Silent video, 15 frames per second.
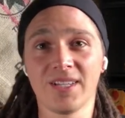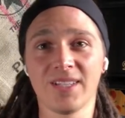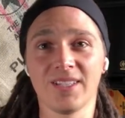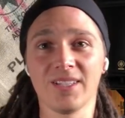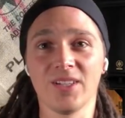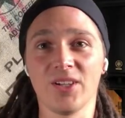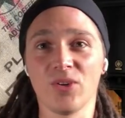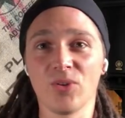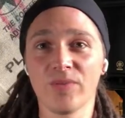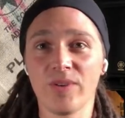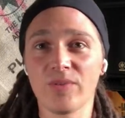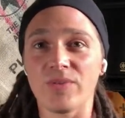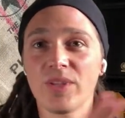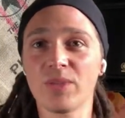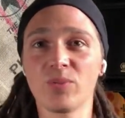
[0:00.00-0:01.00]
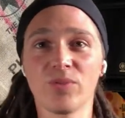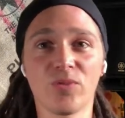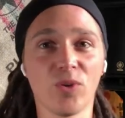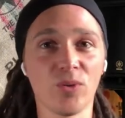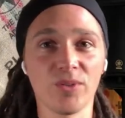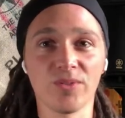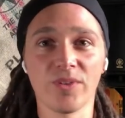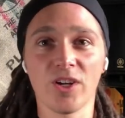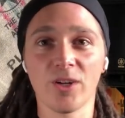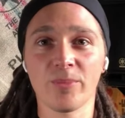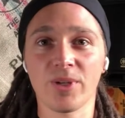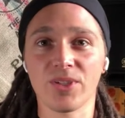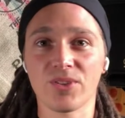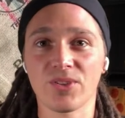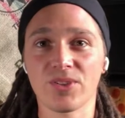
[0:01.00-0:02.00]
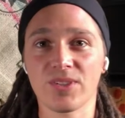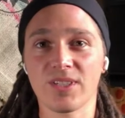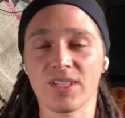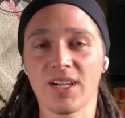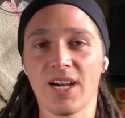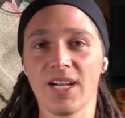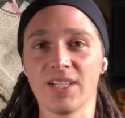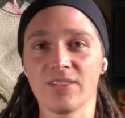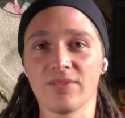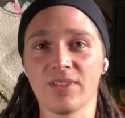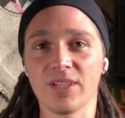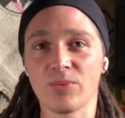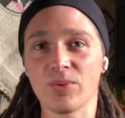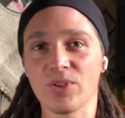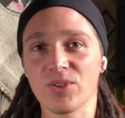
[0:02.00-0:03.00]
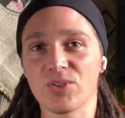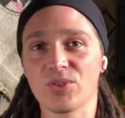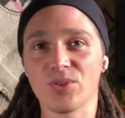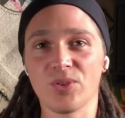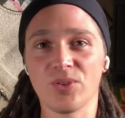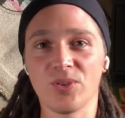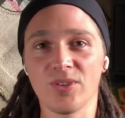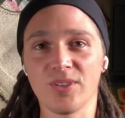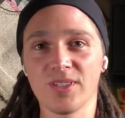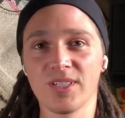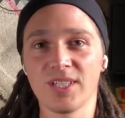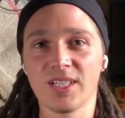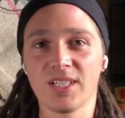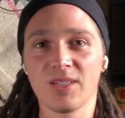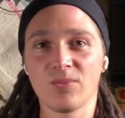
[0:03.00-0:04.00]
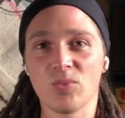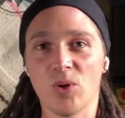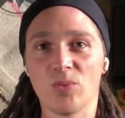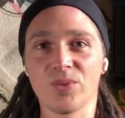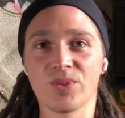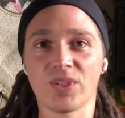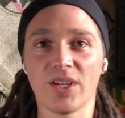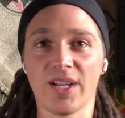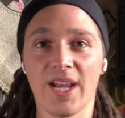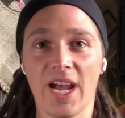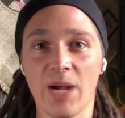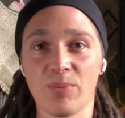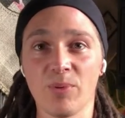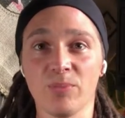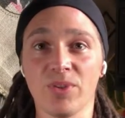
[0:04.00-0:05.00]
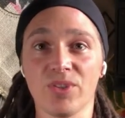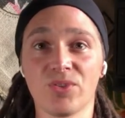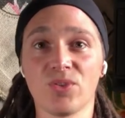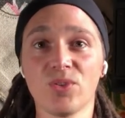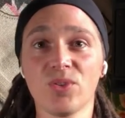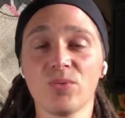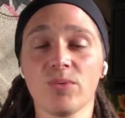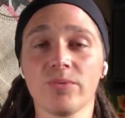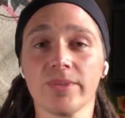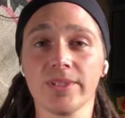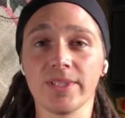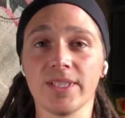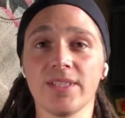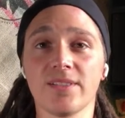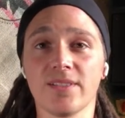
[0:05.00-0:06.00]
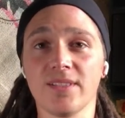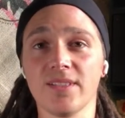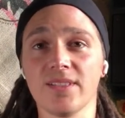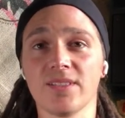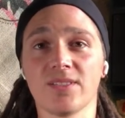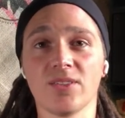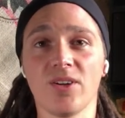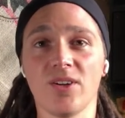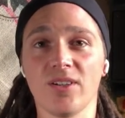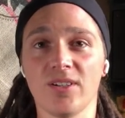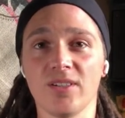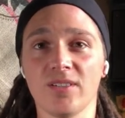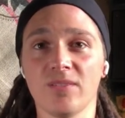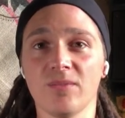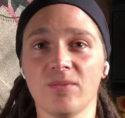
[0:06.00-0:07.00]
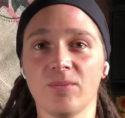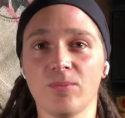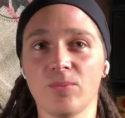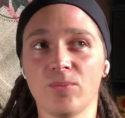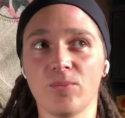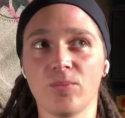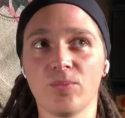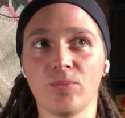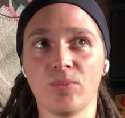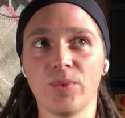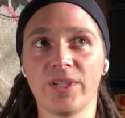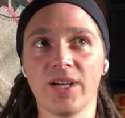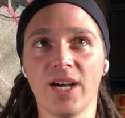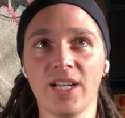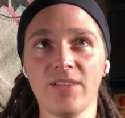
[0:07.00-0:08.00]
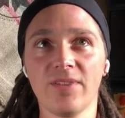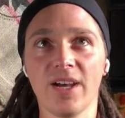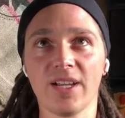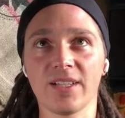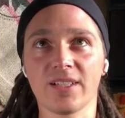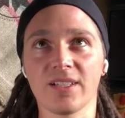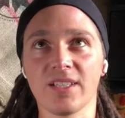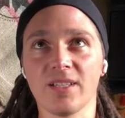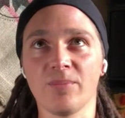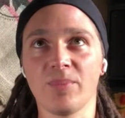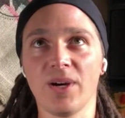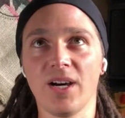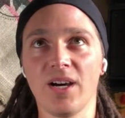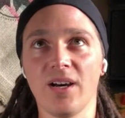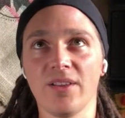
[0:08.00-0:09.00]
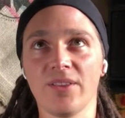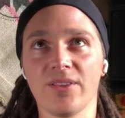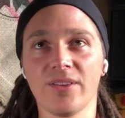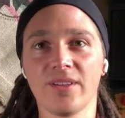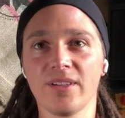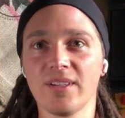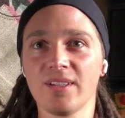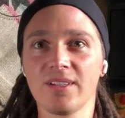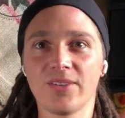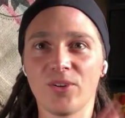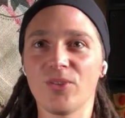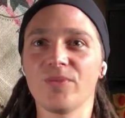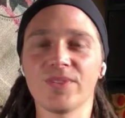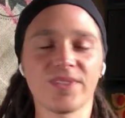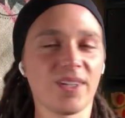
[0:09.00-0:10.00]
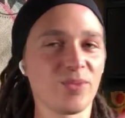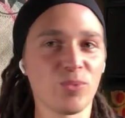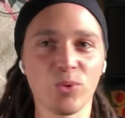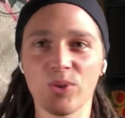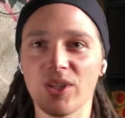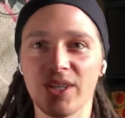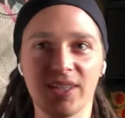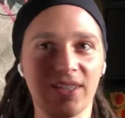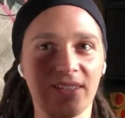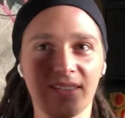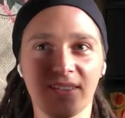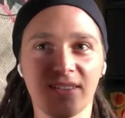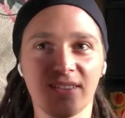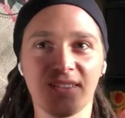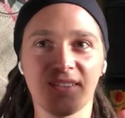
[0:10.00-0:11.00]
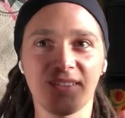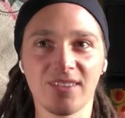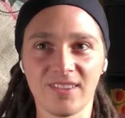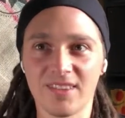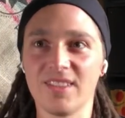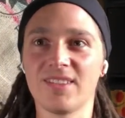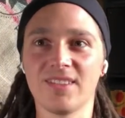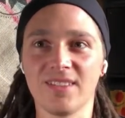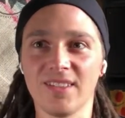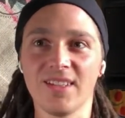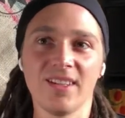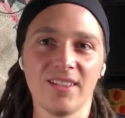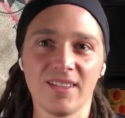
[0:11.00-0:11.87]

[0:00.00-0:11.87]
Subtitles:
You know, everything before was very much kind of like, we're not sure what was going to happen. But as soon as we released this song, we kind of had a clear path. All of a sudden, we were like, this is it.